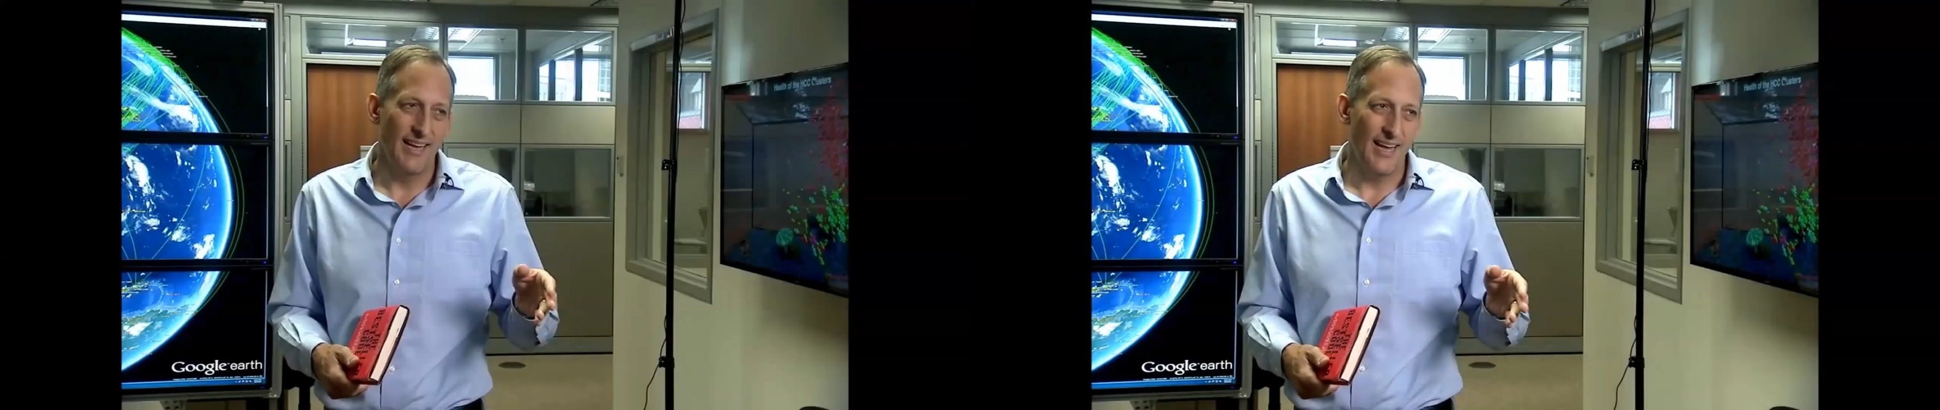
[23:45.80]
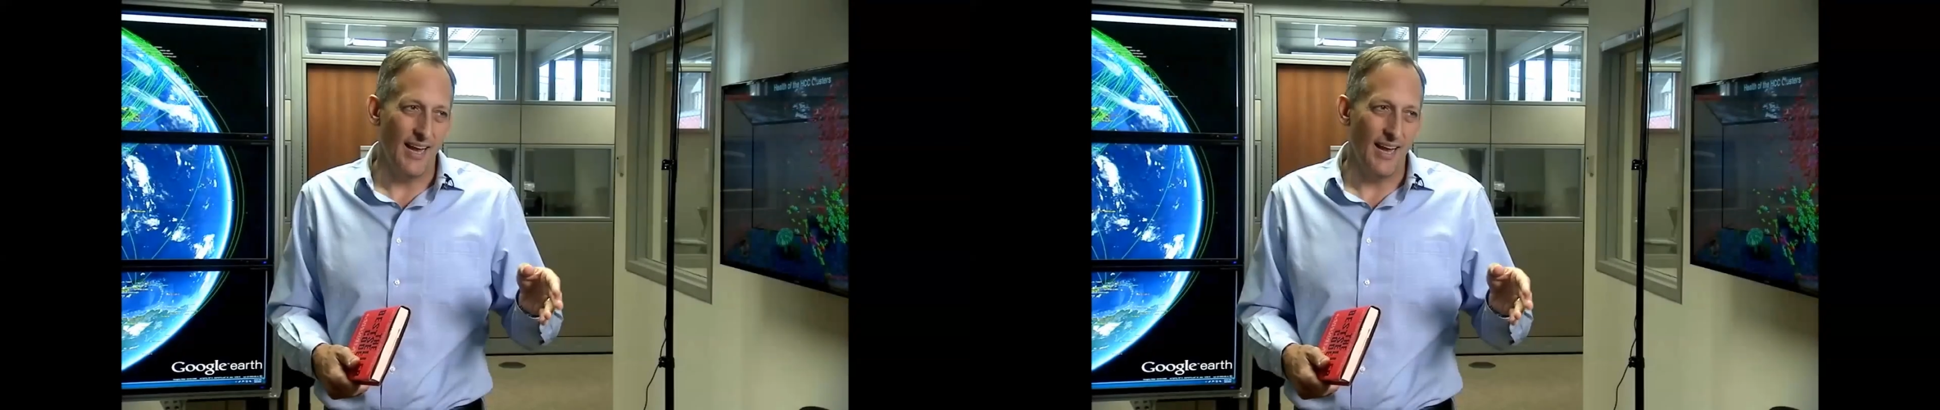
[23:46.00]

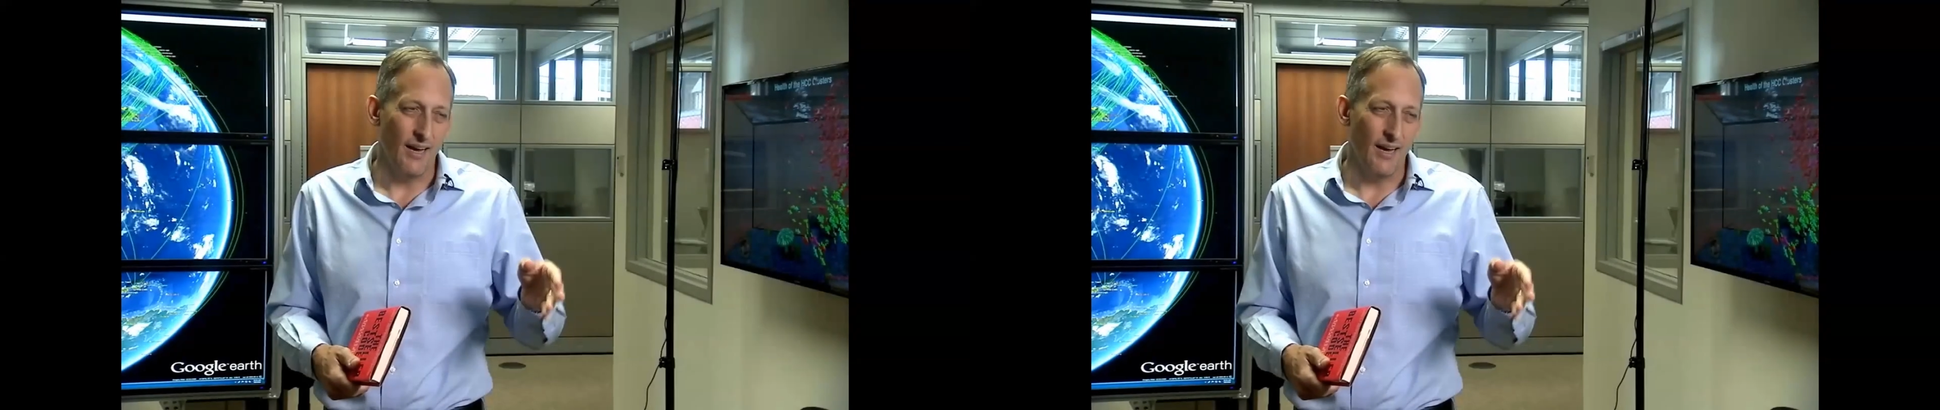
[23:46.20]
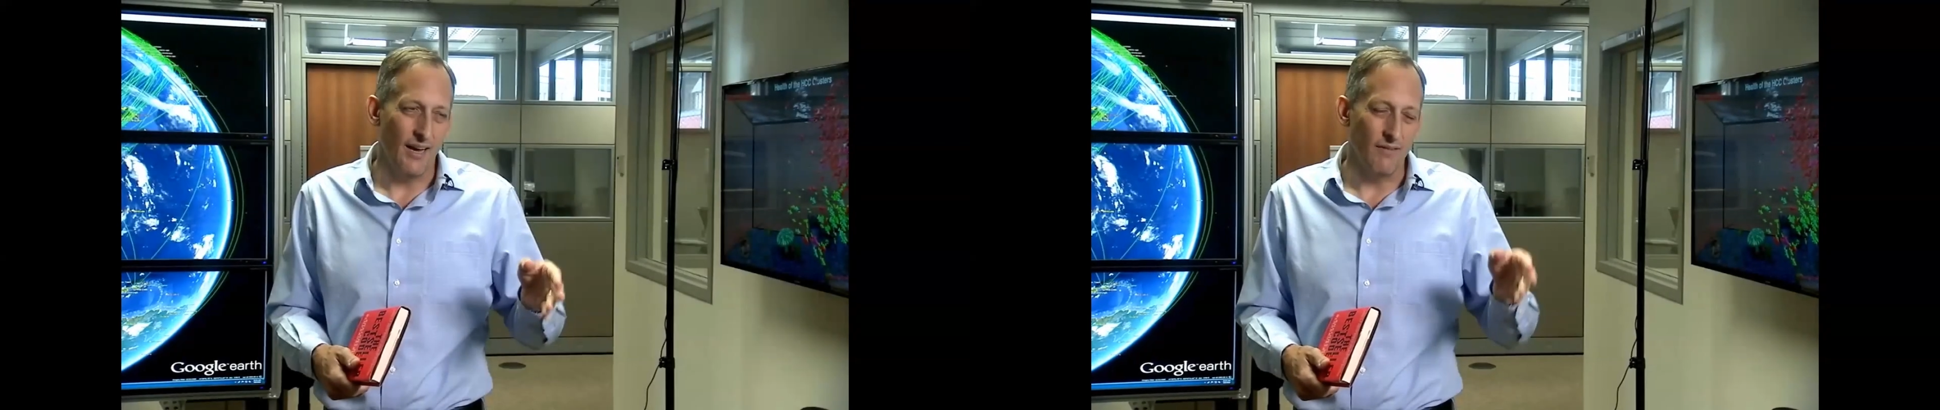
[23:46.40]
in the
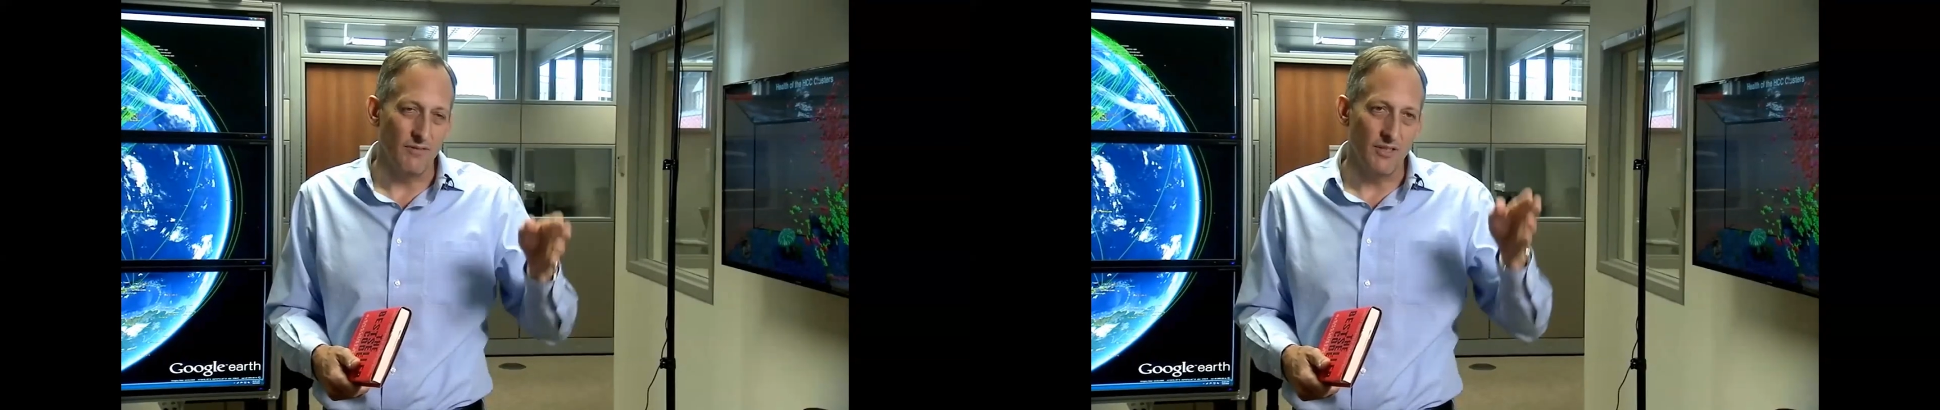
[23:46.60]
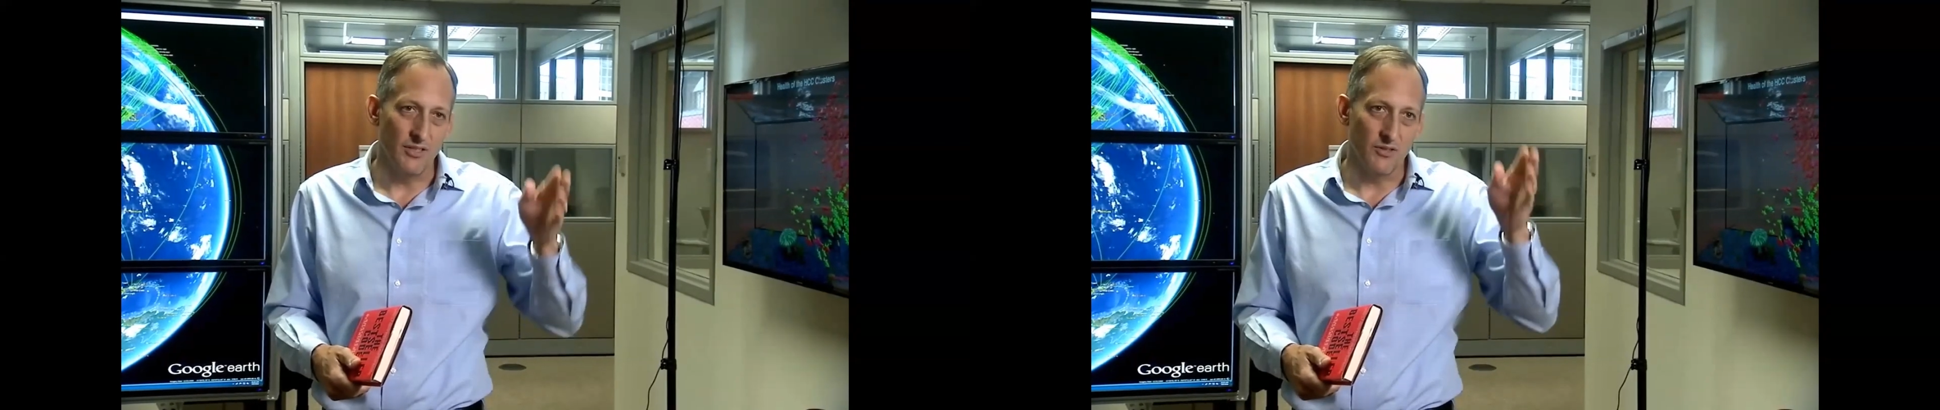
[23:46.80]
use of
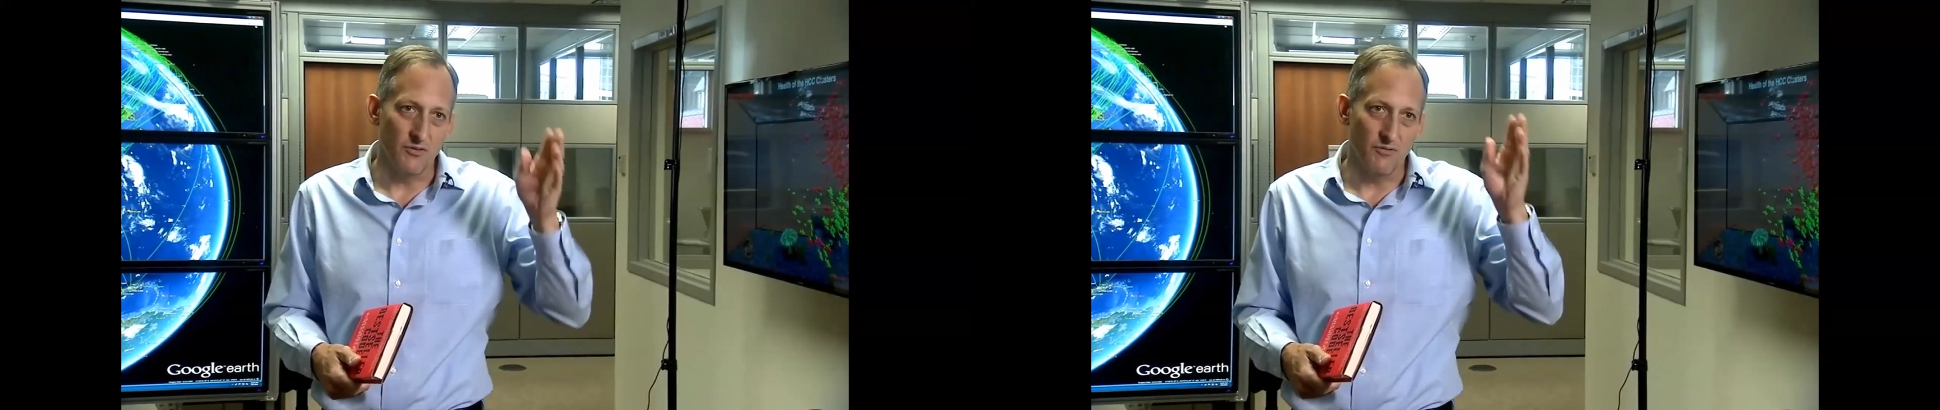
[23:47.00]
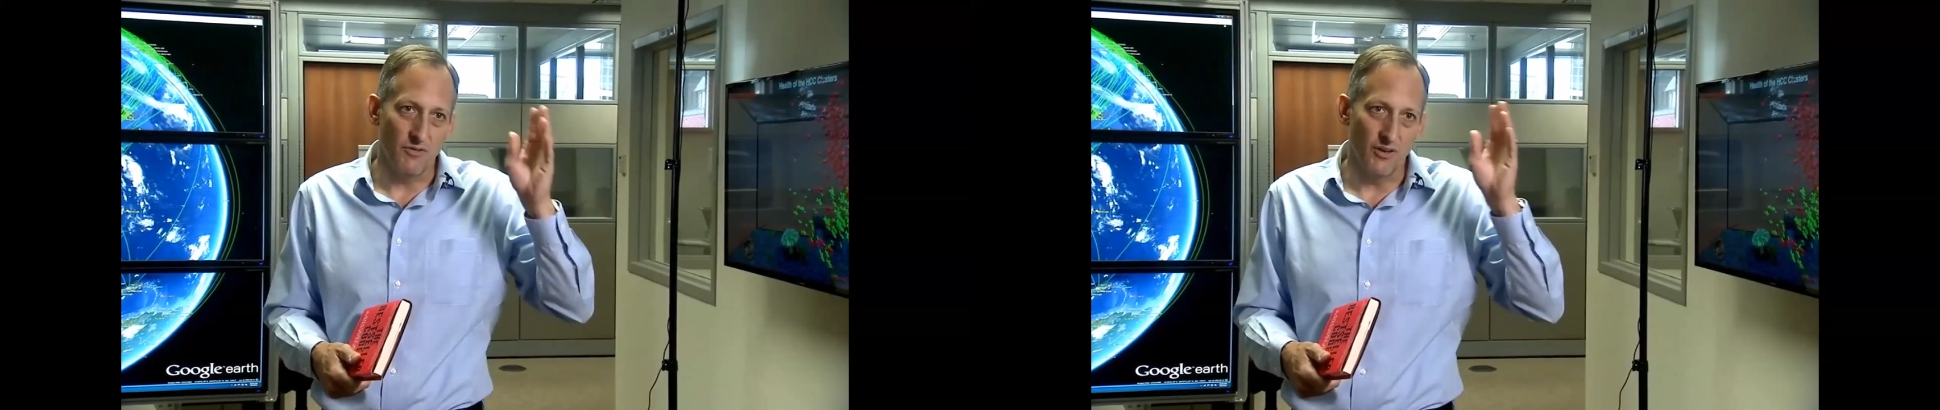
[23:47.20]
the
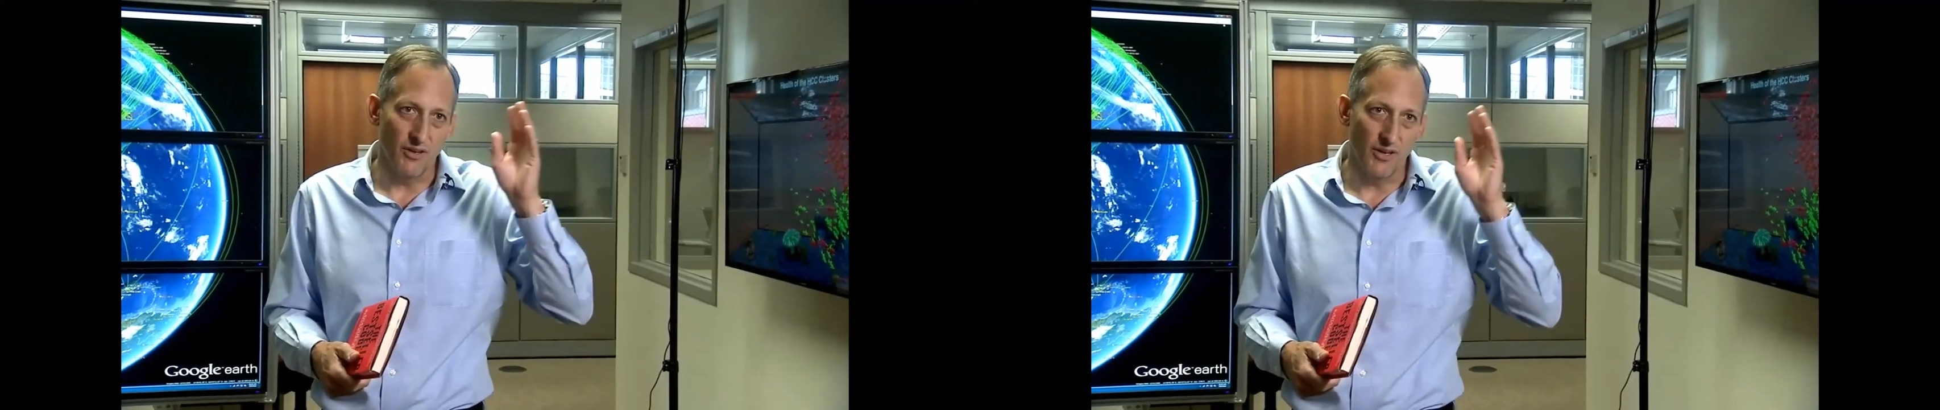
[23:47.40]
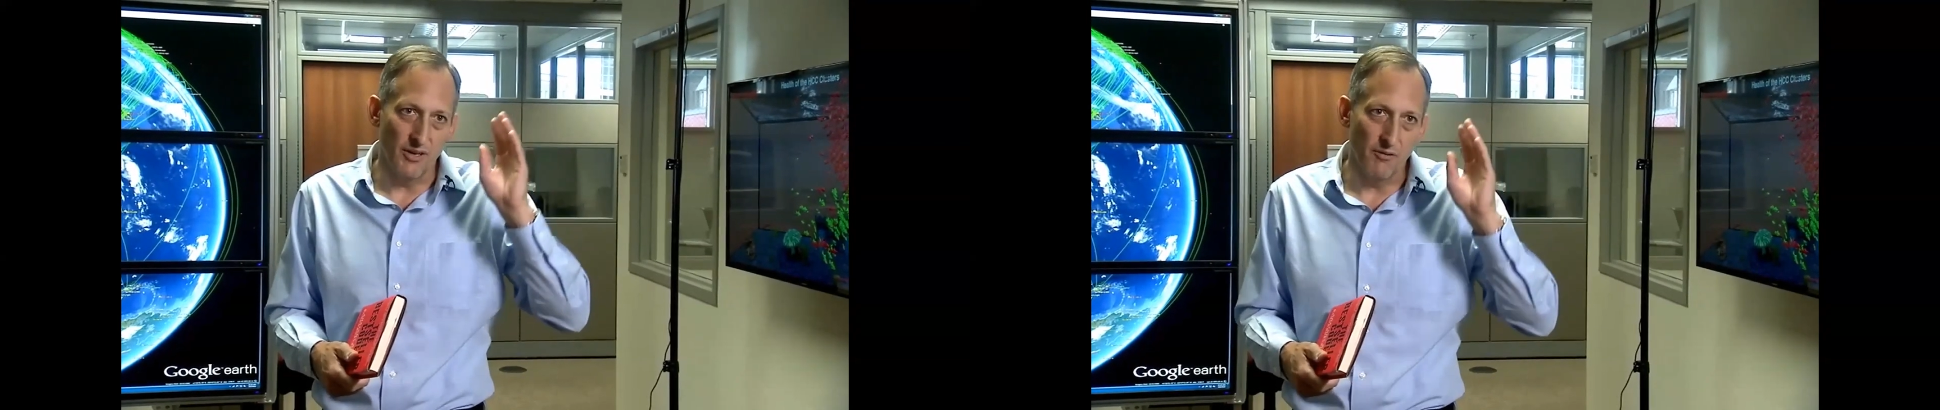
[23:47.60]
word
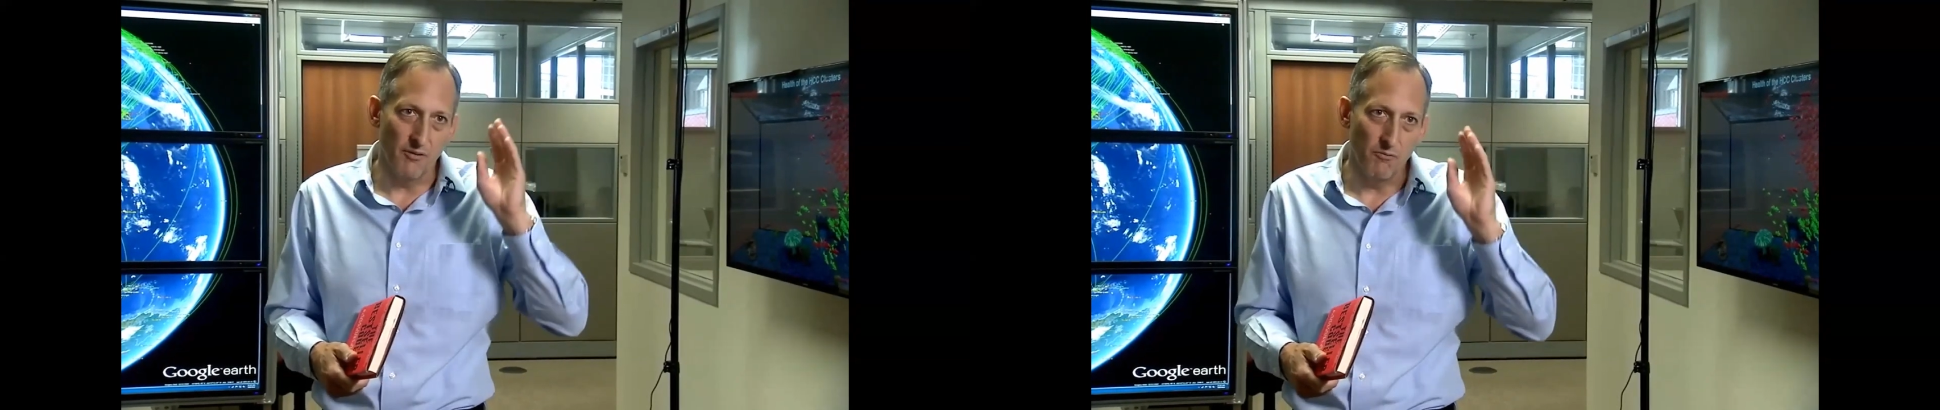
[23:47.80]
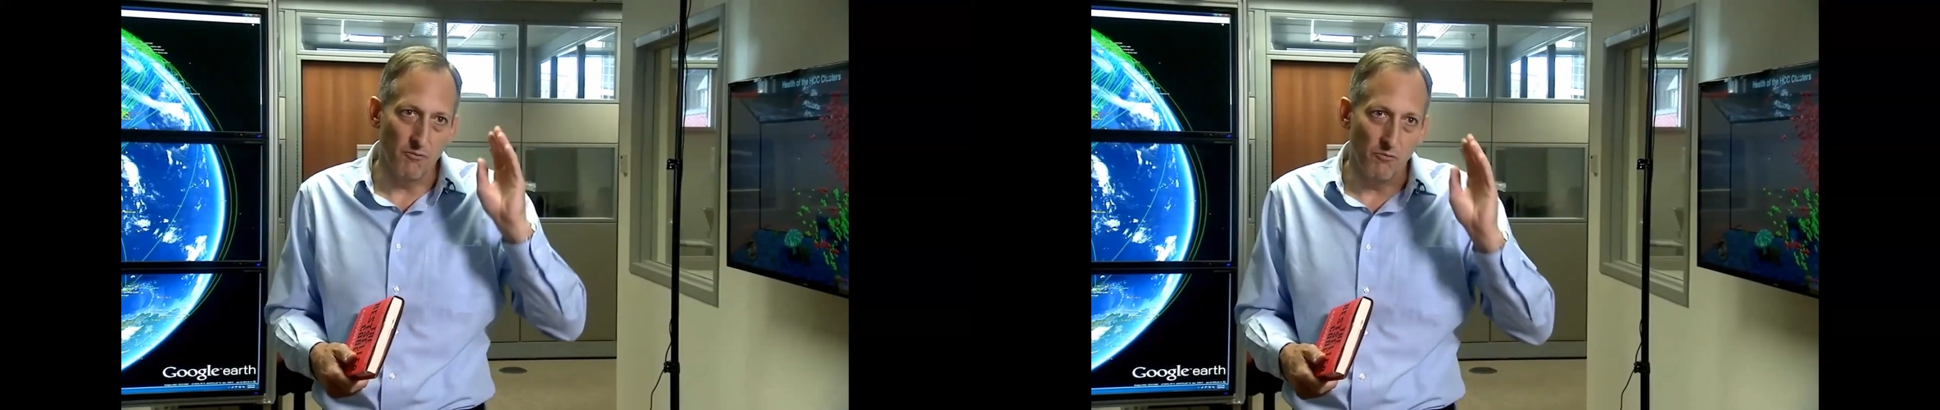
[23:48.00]
"the"